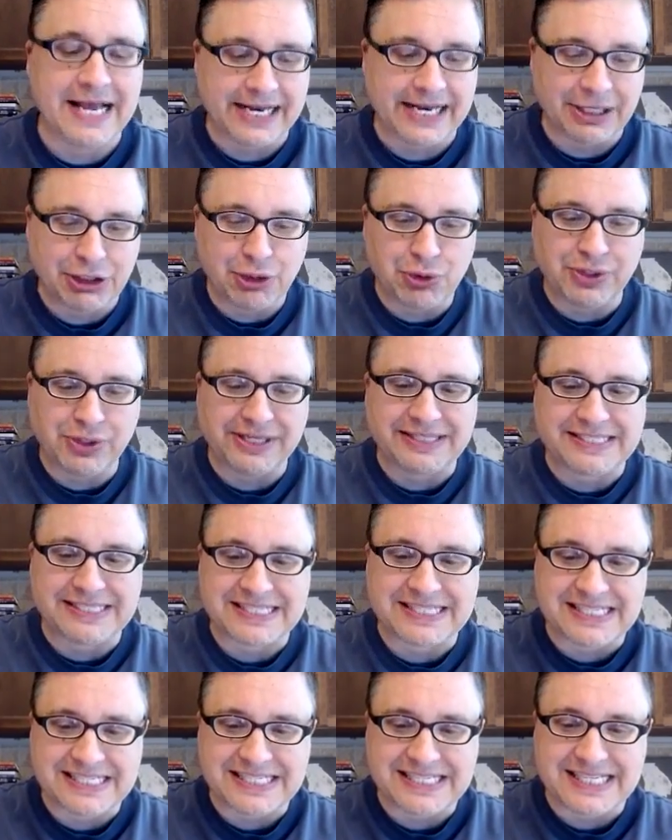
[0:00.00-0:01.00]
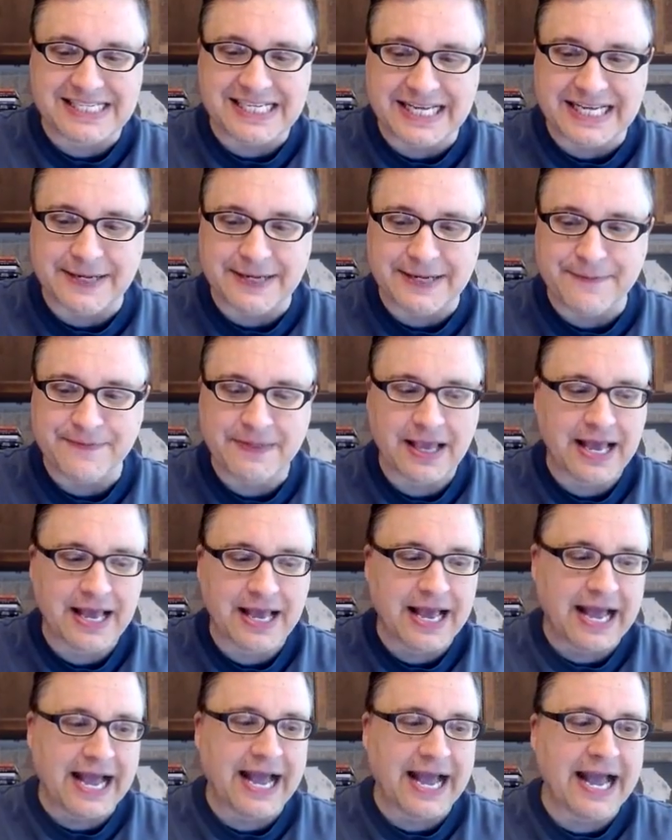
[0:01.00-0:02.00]
And you can see
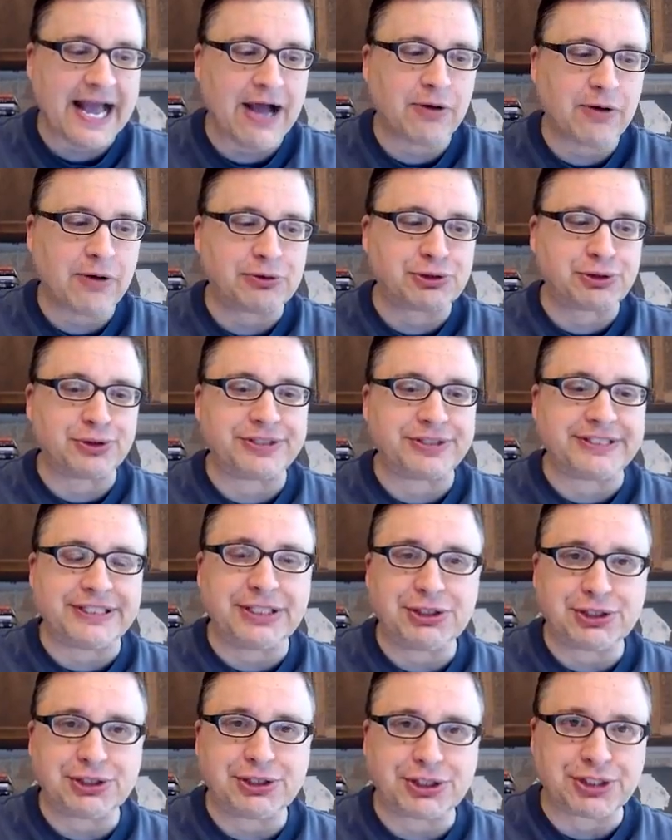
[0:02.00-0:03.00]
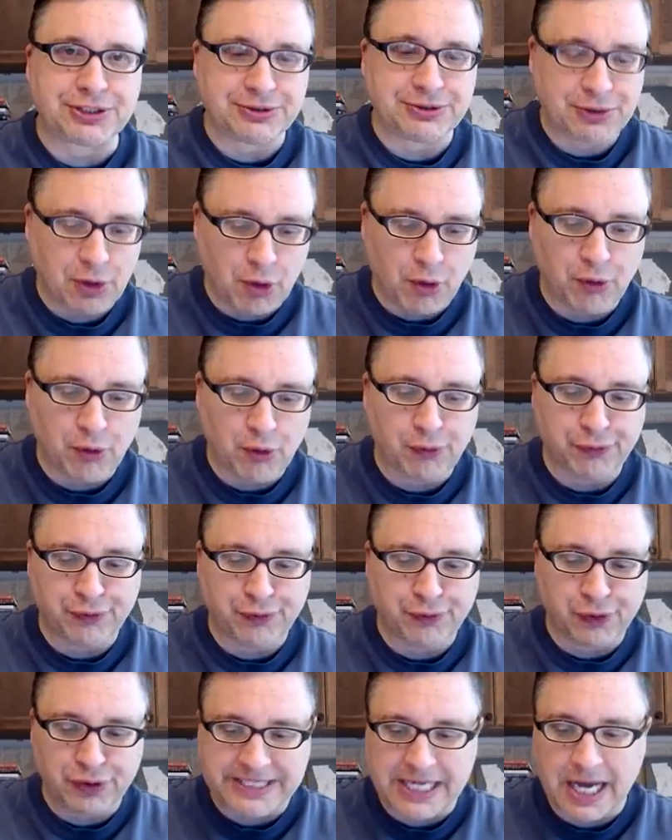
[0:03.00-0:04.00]
how tradition
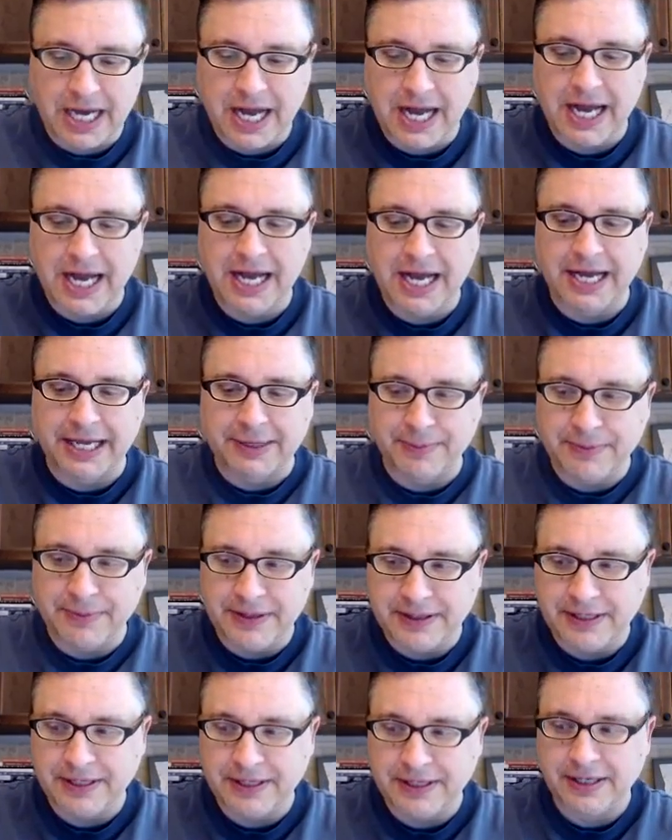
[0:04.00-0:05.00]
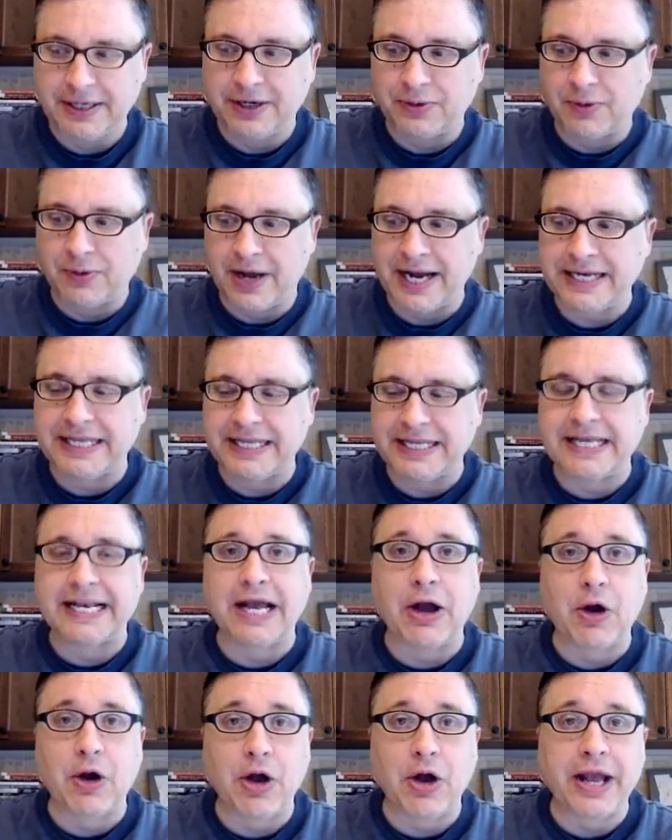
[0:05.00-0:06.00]
over time, right, it
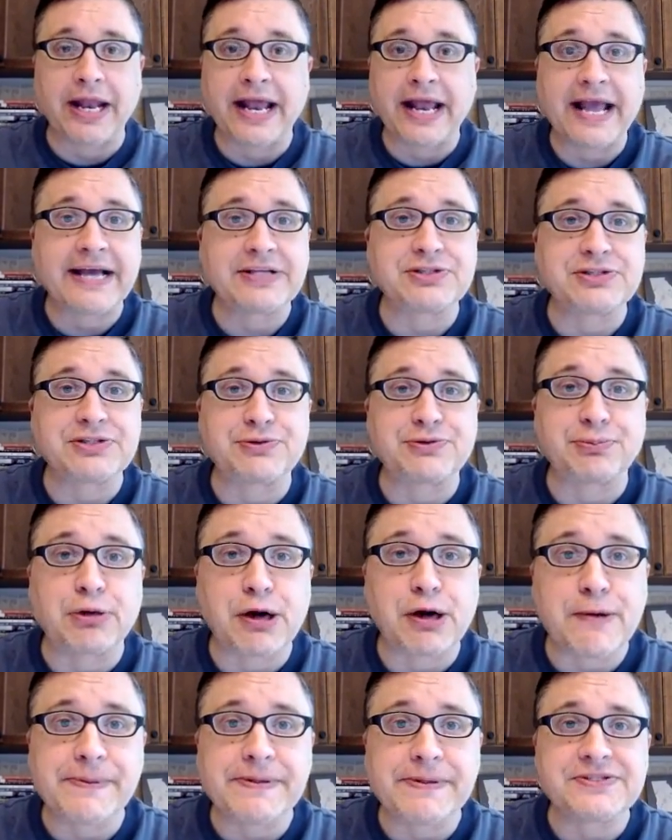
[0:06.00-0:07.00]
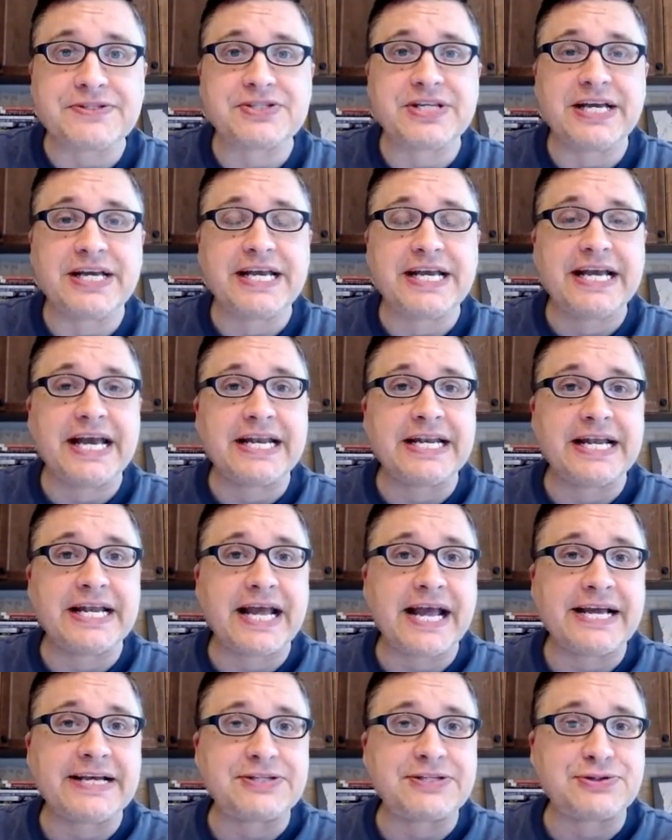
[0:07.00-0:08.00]
has purpose and
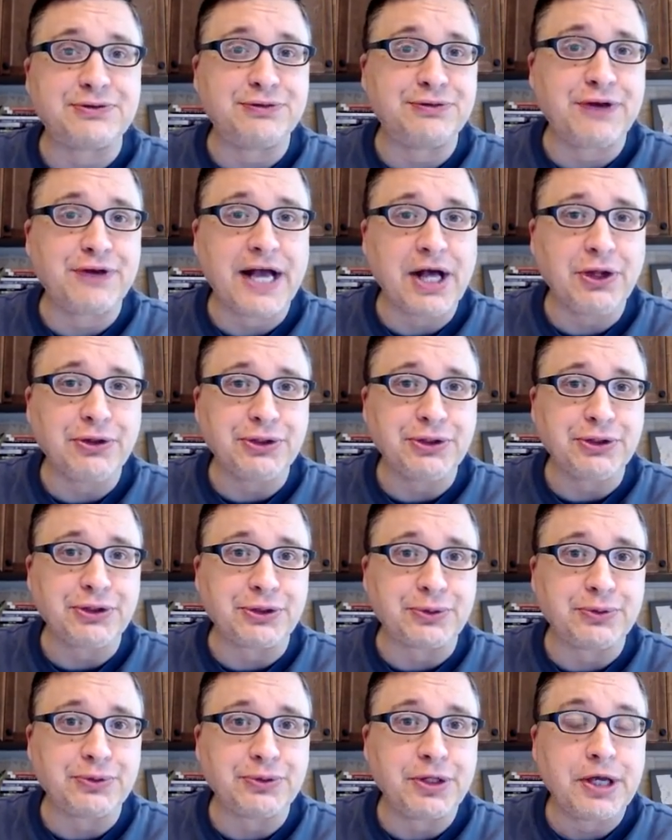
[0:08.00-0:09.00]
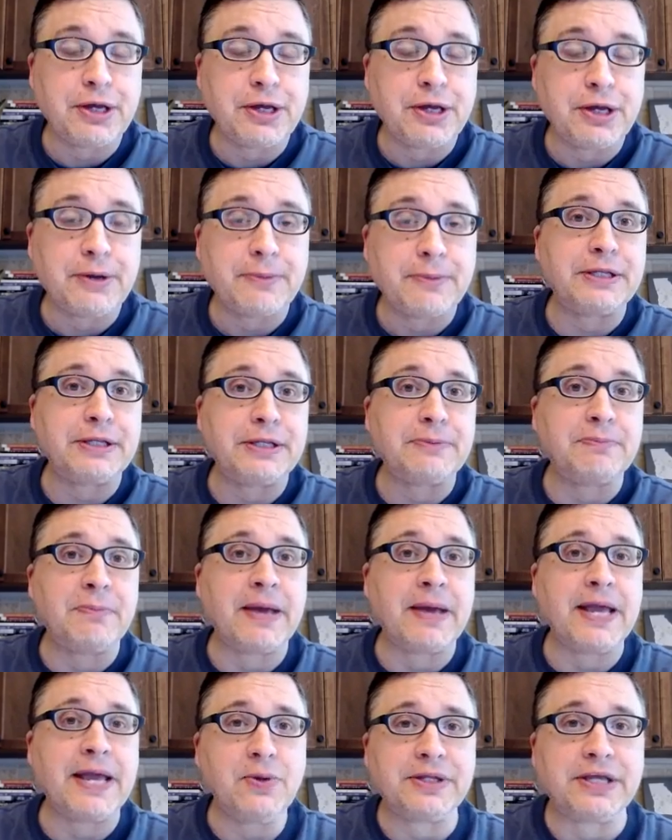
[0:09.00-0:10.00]
it has value, but it
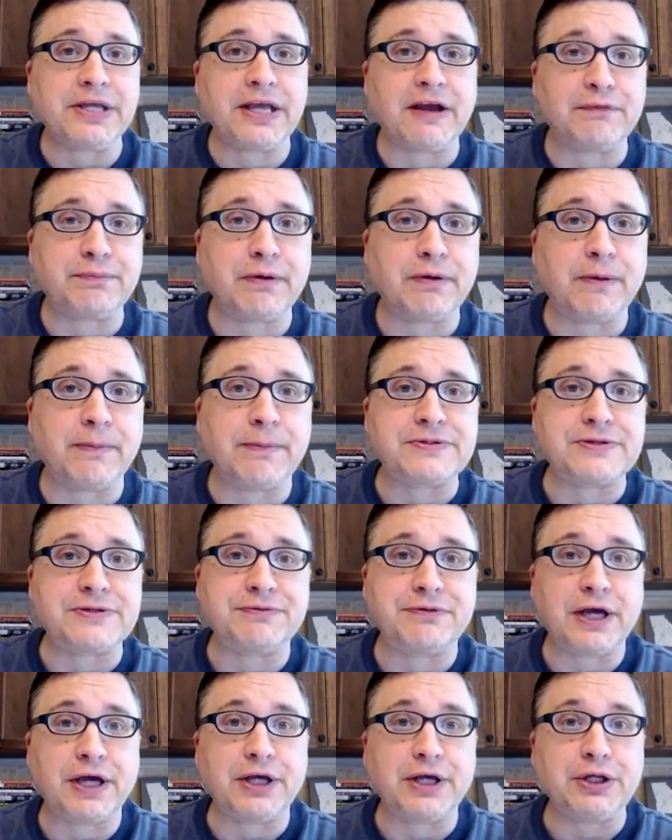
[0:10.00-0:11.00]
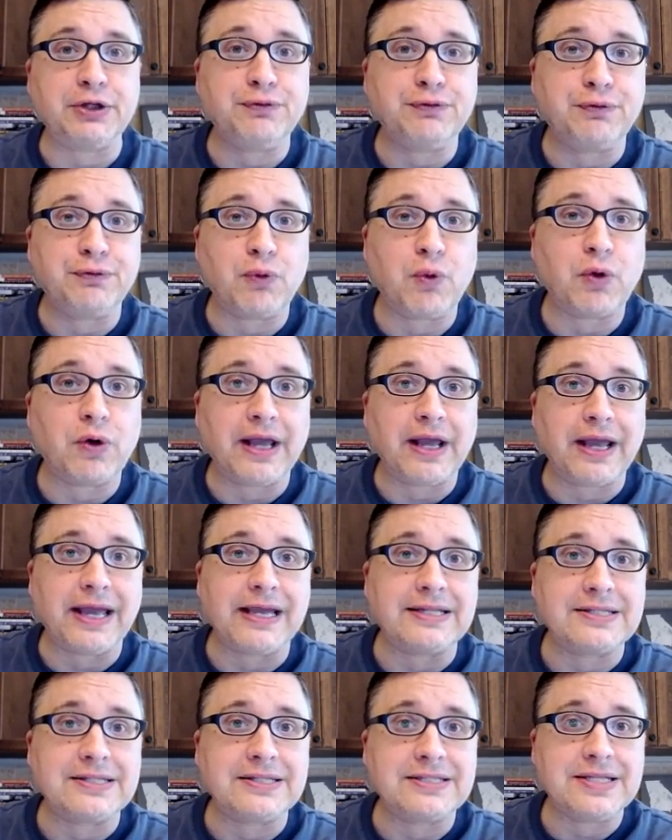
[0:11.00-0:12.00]
may only have purpose and value for
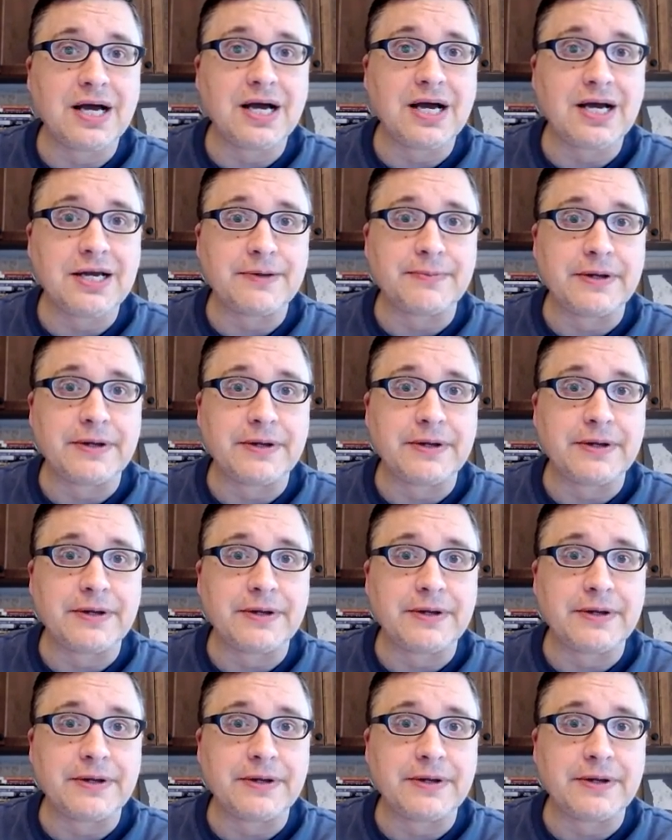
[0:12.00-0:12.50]
a time.